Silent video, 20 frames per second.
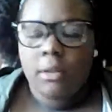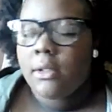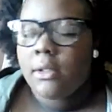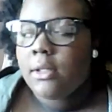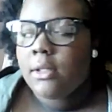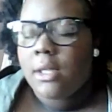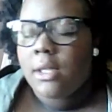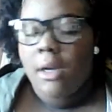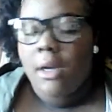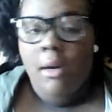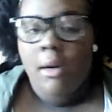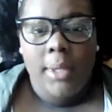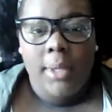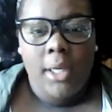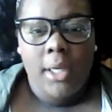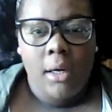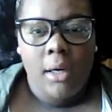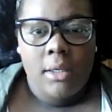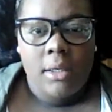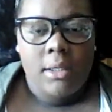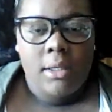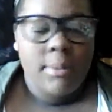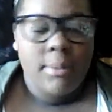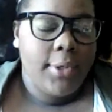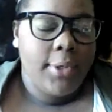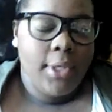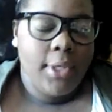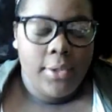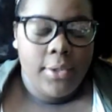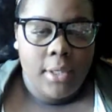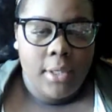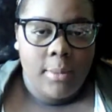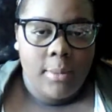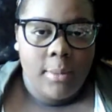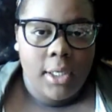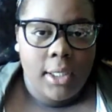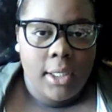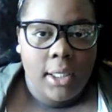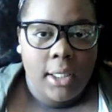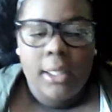because I can't be arcs when I'm going to the
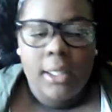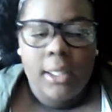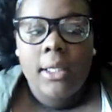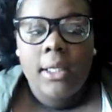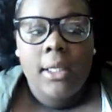market.